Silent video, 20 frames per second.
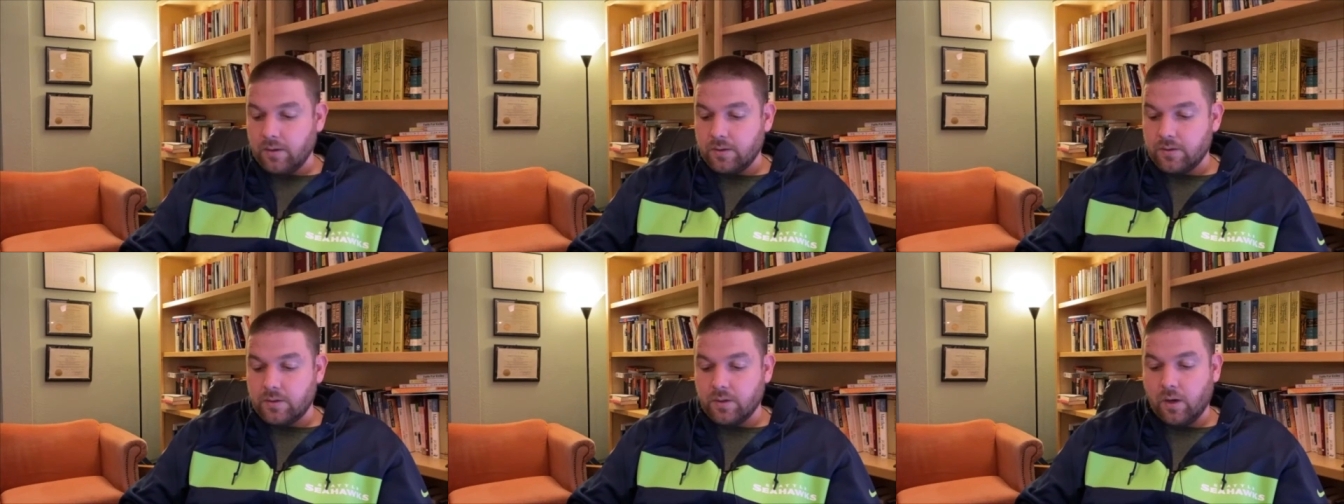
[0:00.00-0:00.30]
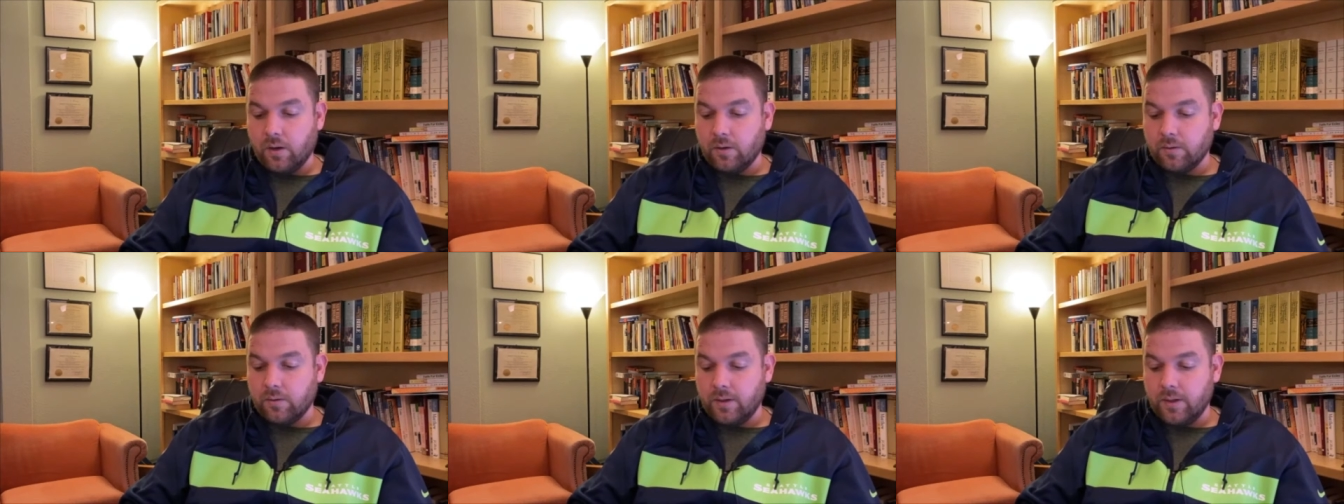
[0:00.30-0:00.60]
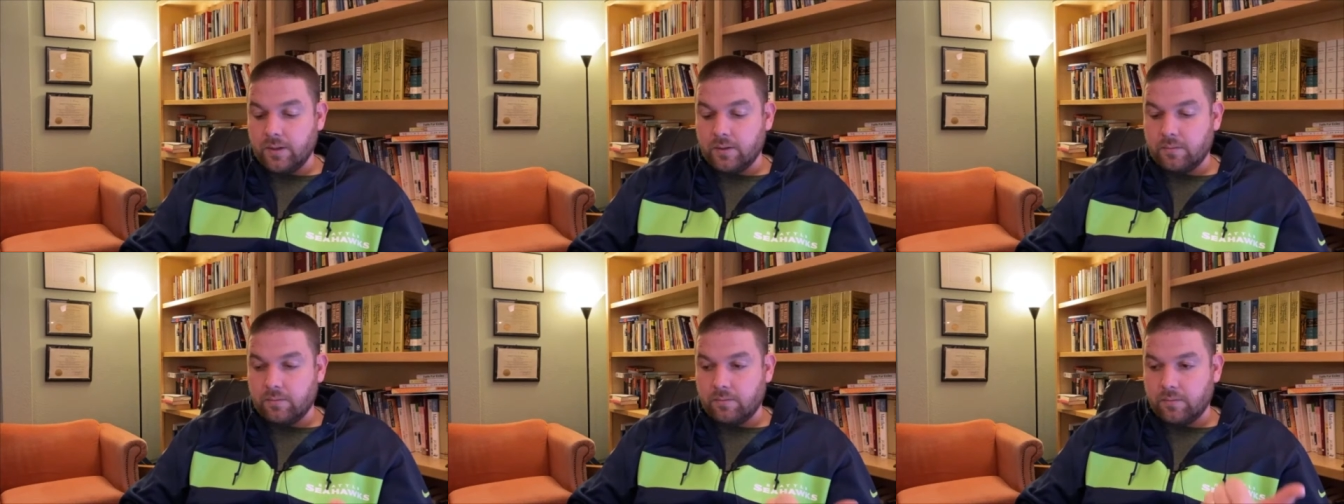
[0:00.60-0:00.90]
So
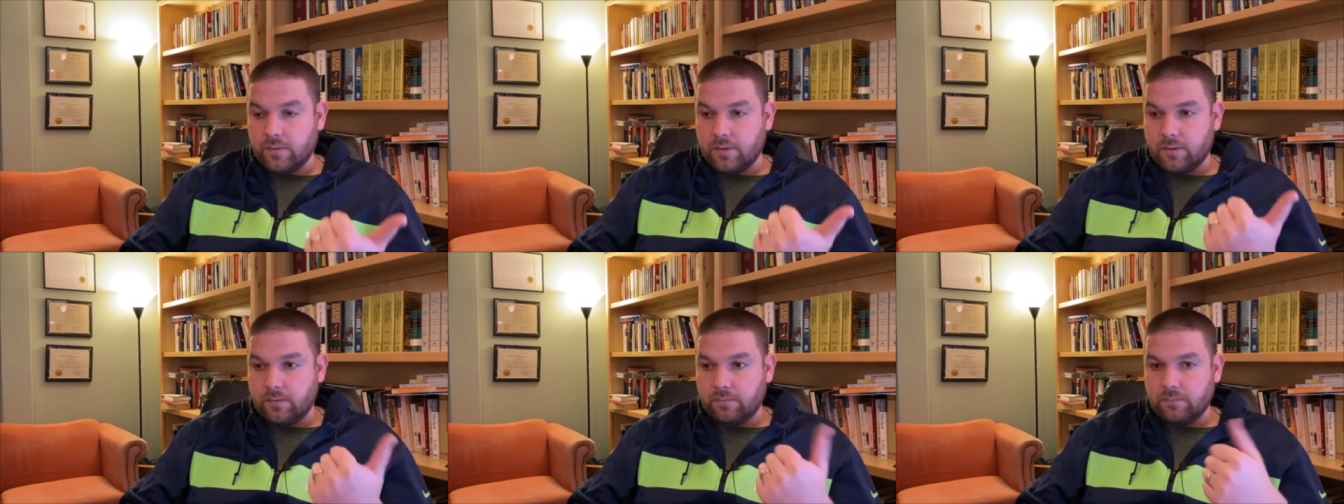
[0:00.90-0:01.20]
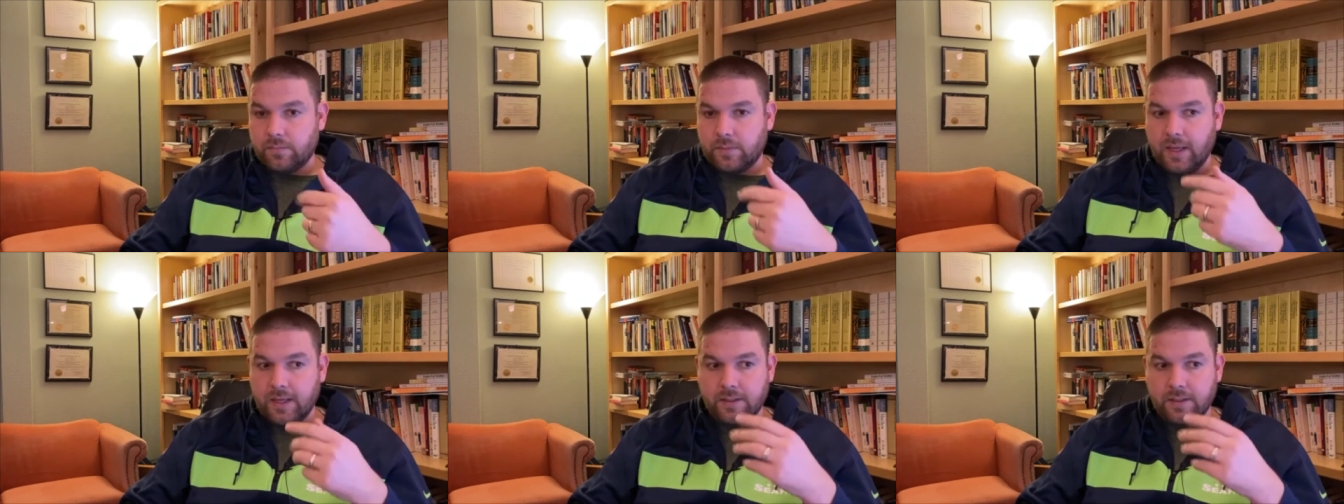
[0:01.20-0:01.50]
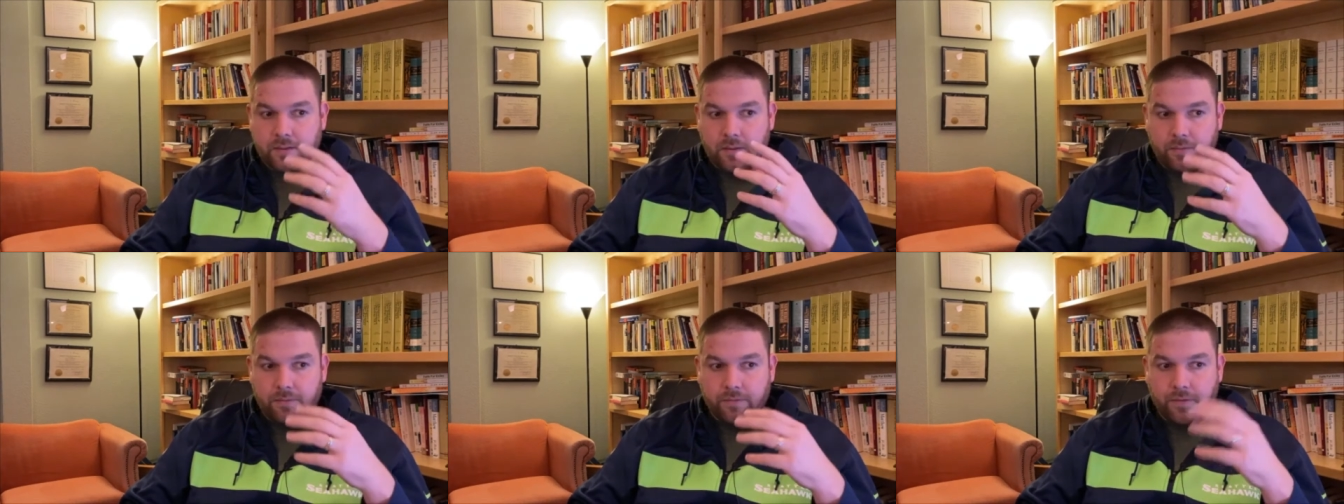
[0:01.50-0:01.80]
it
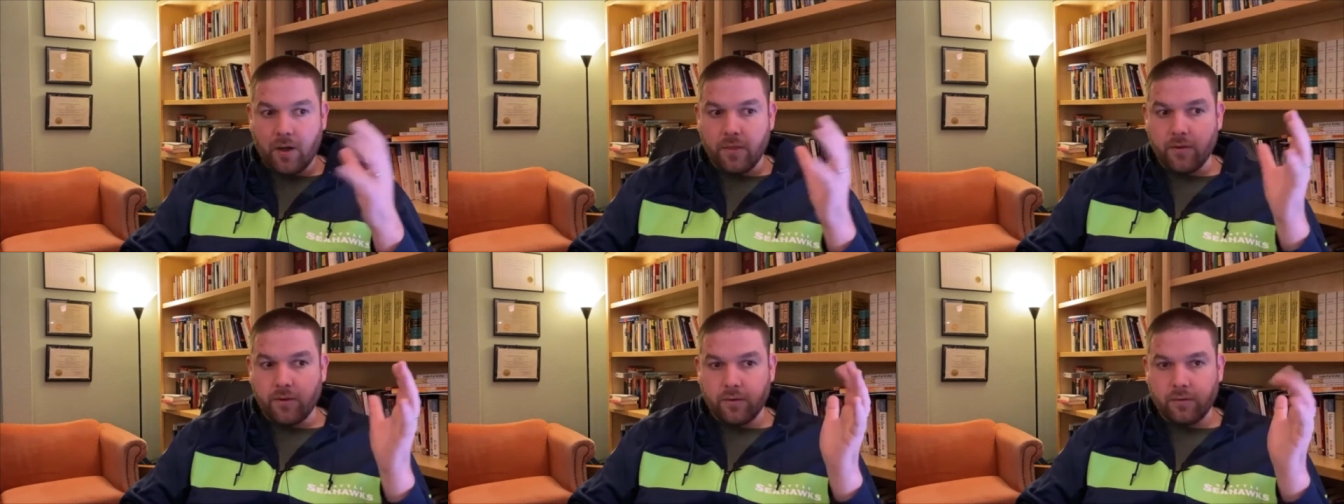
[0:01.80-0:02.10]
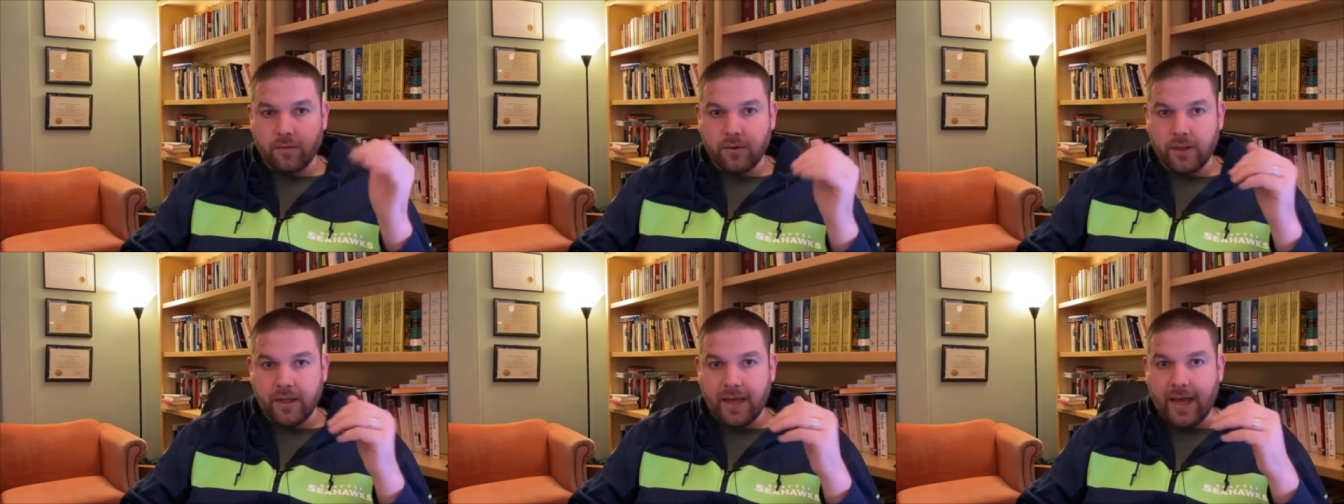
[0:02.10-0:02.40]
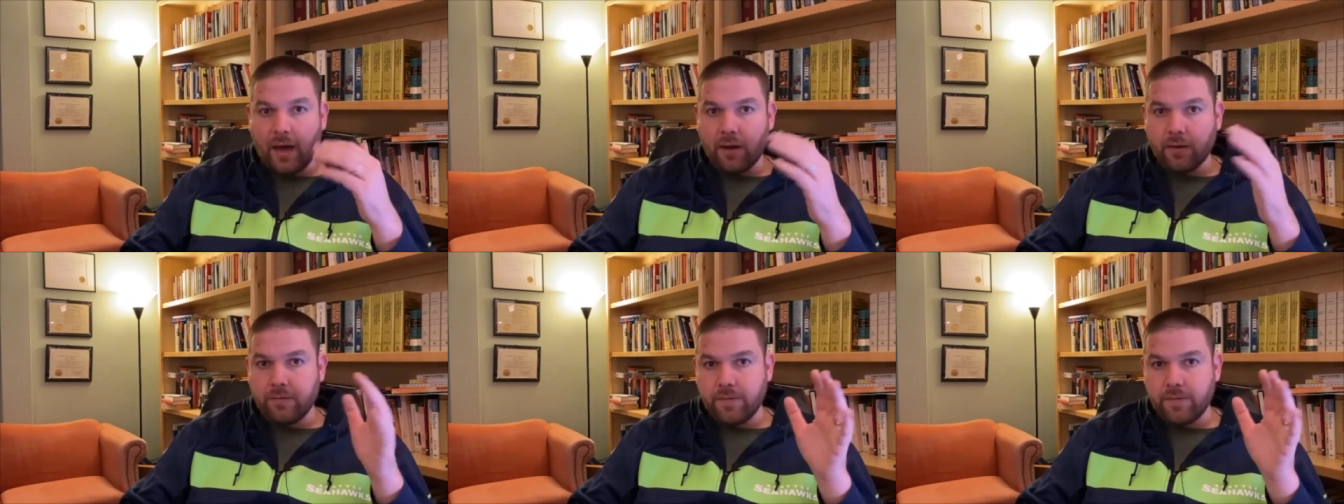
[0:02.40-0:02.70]
takes the father really
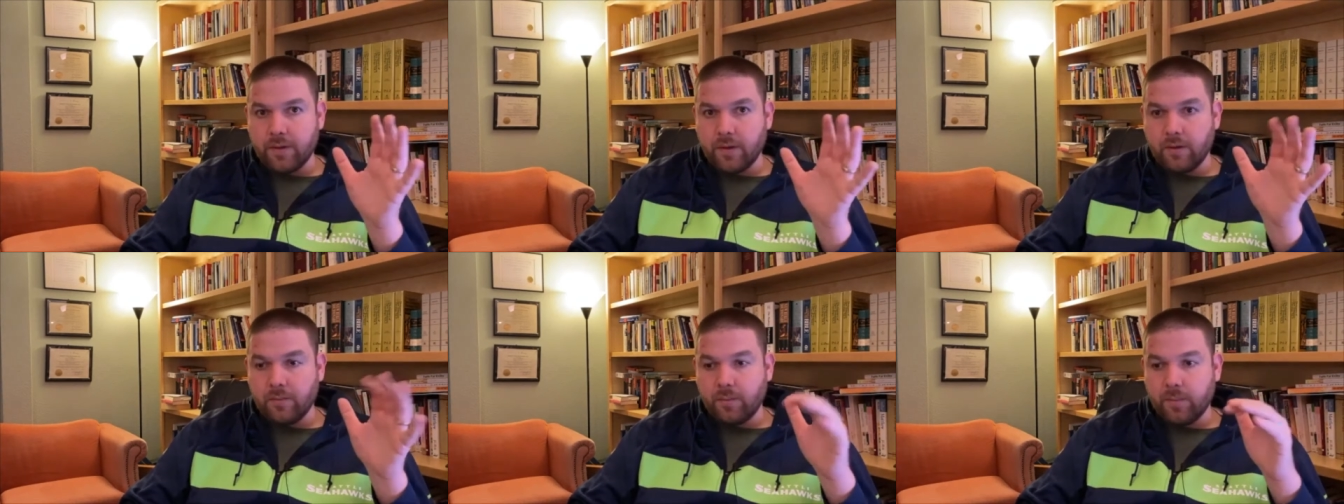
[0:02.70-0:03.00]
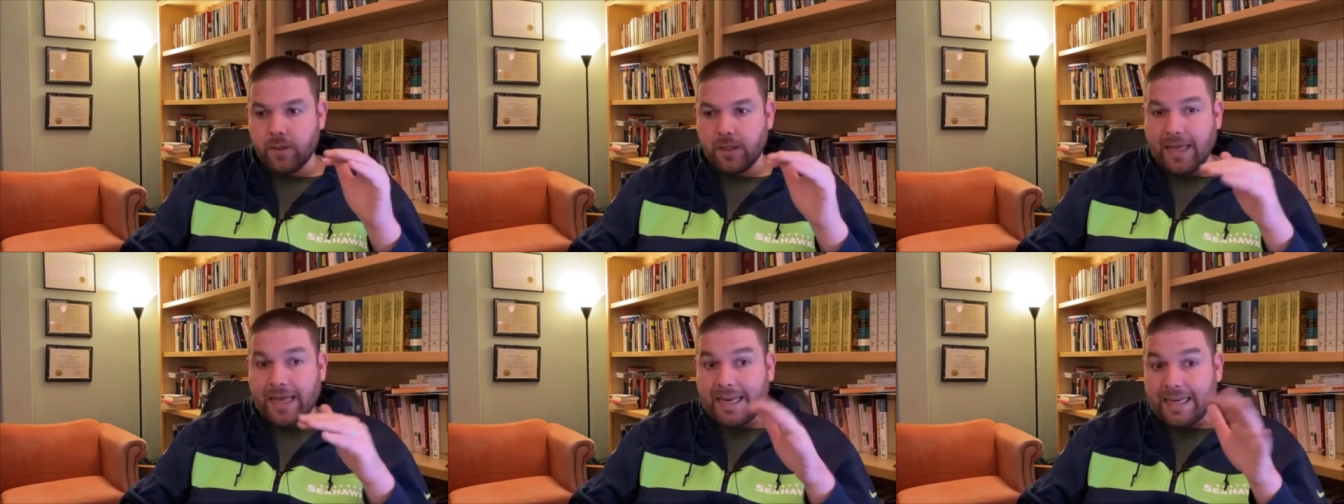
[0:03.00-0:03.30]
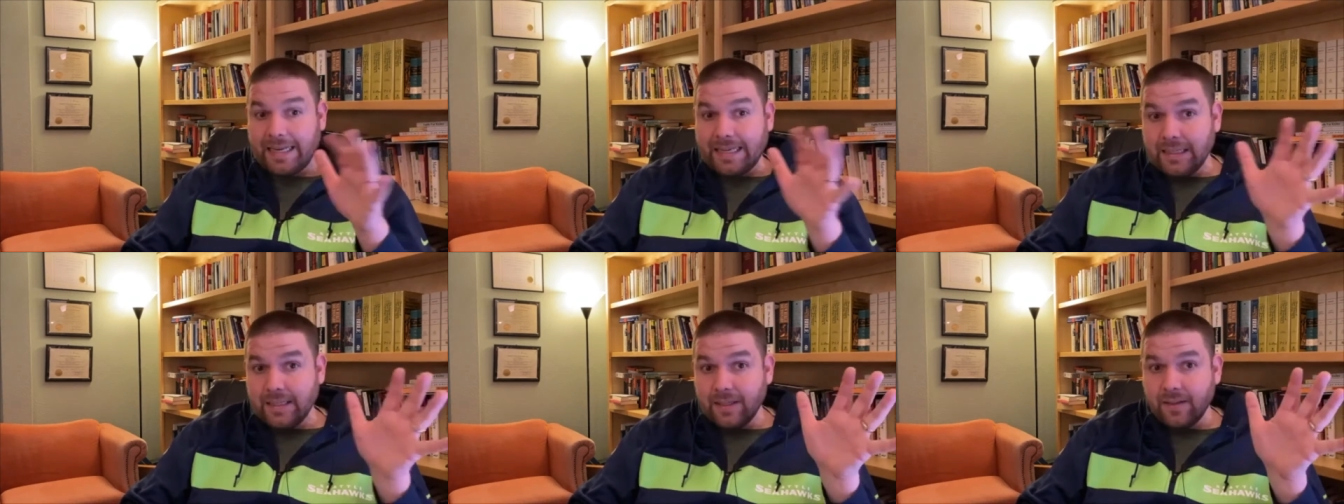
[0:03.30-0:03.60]
out of the
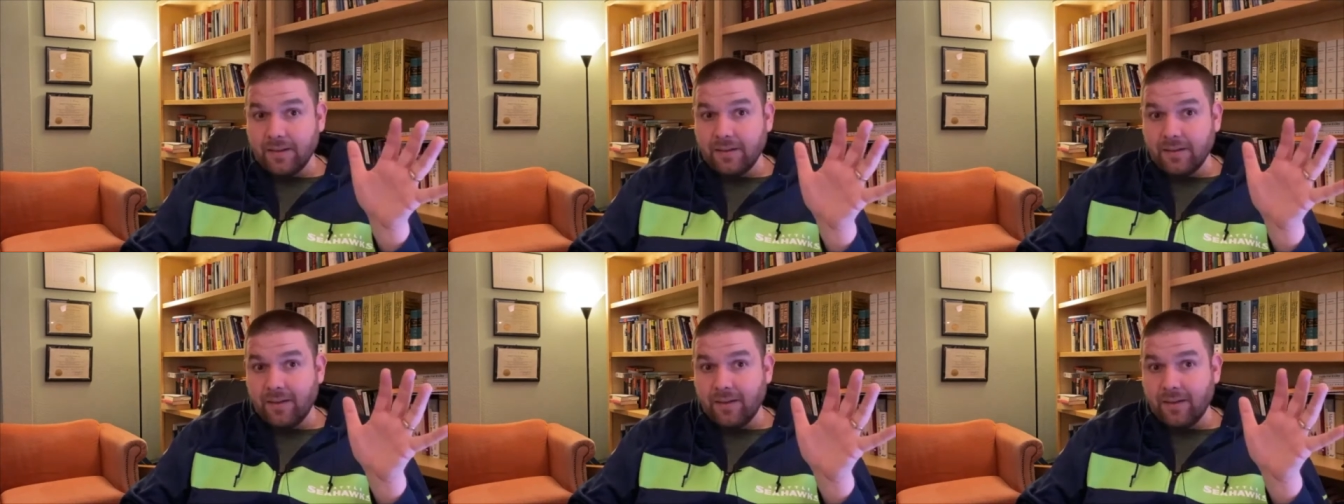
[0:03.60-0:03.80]
planning